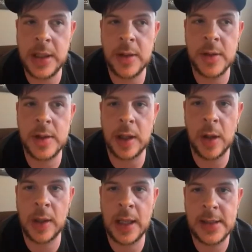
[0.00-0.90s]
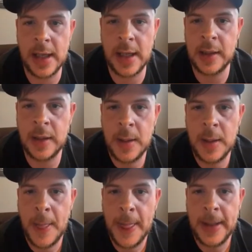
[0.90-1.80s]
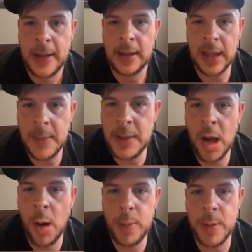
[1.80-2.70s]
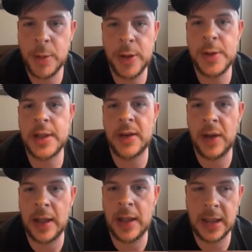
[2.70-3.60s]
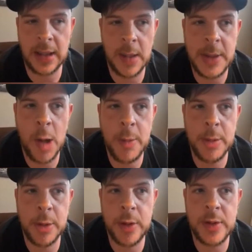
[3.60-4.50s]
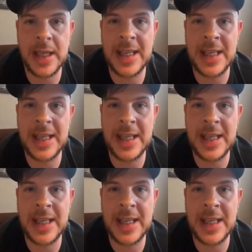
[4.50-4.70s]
years ago and I said, let me help you produce an event. Like let me help you produce